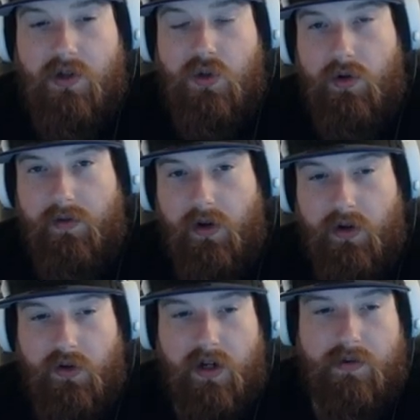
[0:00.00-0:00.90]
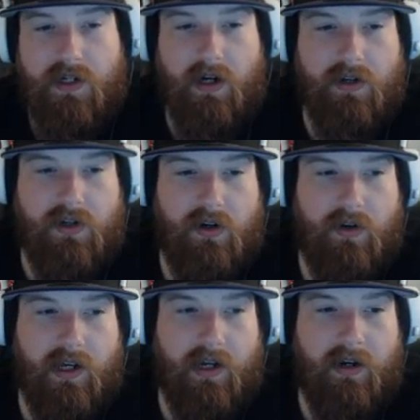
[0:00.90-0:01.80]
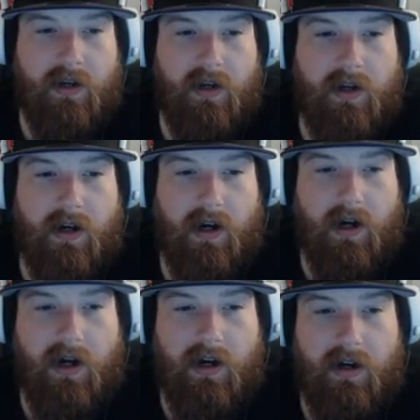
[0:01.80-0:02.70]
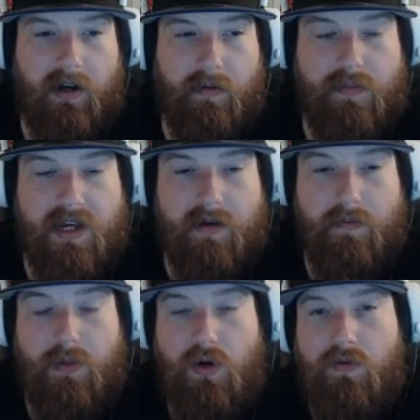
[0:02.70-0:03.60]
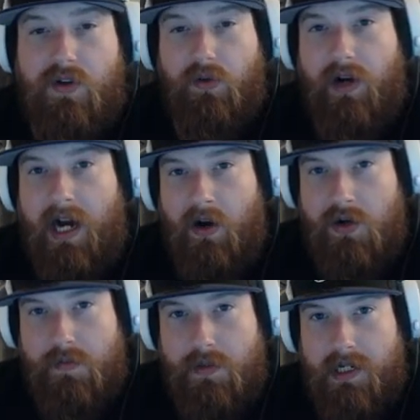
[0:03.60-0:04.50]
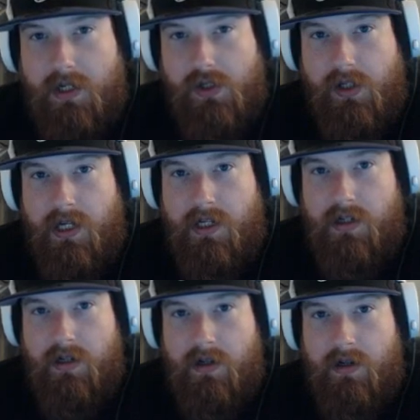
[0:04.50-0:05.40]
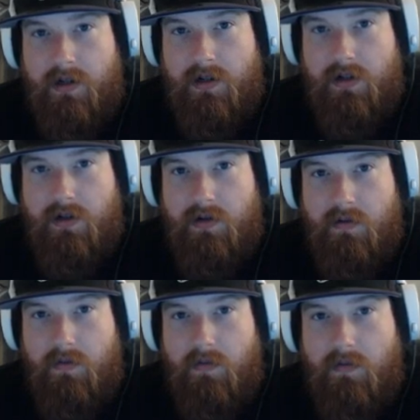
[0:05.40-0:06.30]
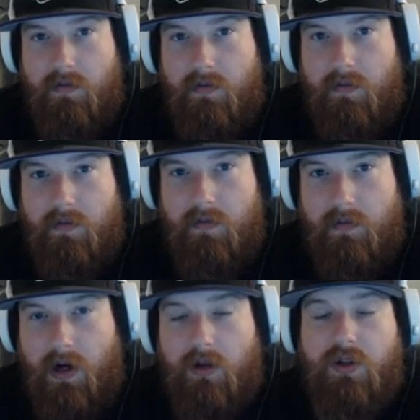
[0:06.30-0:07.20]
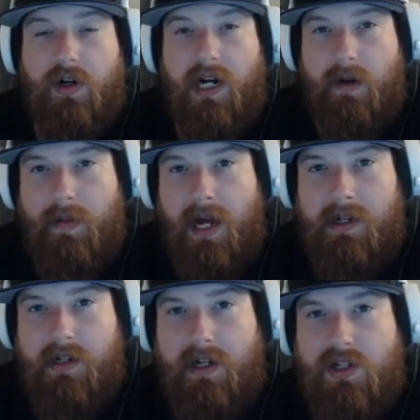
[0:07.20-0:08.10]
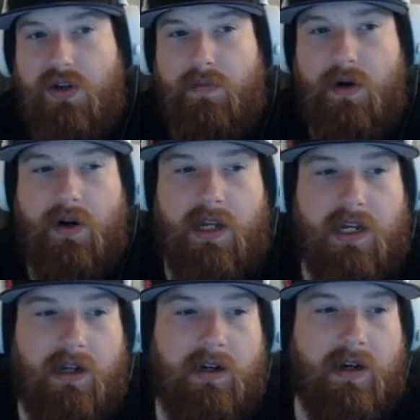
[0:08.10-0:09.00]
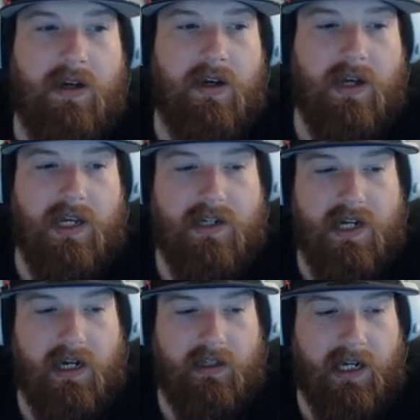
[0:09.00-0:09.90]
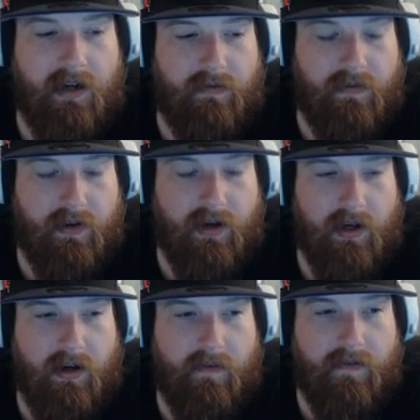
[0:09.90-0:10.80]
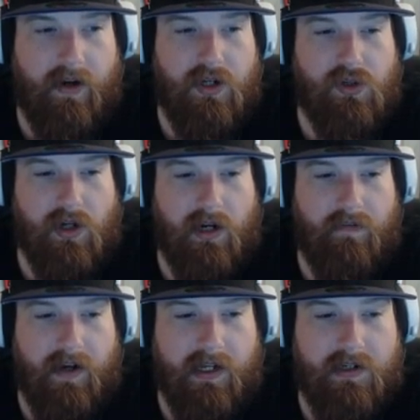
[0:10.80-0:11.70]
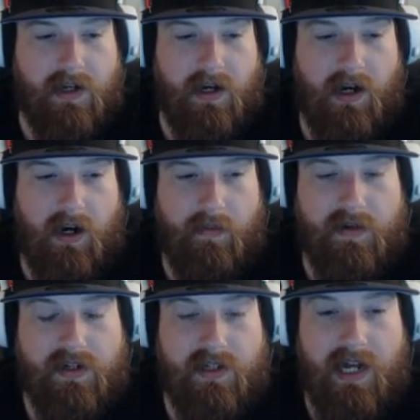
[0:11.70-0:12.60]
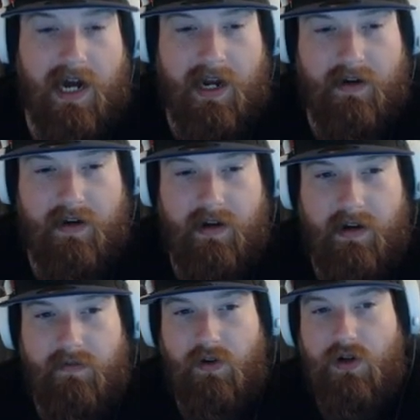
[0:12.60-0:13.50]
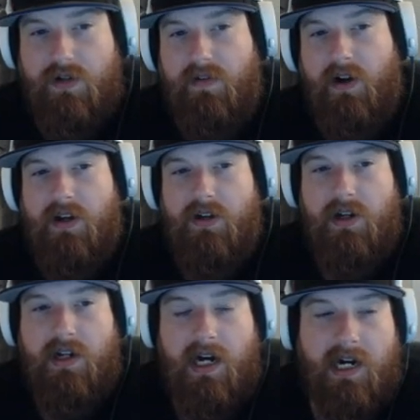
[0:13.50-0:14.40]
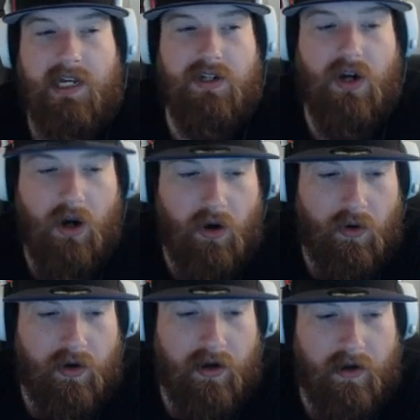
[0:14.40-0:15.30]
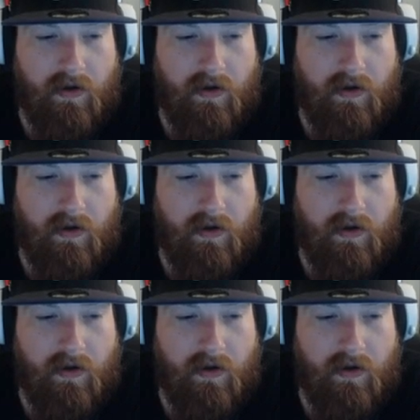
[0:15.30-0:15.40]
2 of your own creeps. He also can be moved around potentially to alter combat against your opponent. He's got a lot of very strong effects. He's not, of course, very good on his own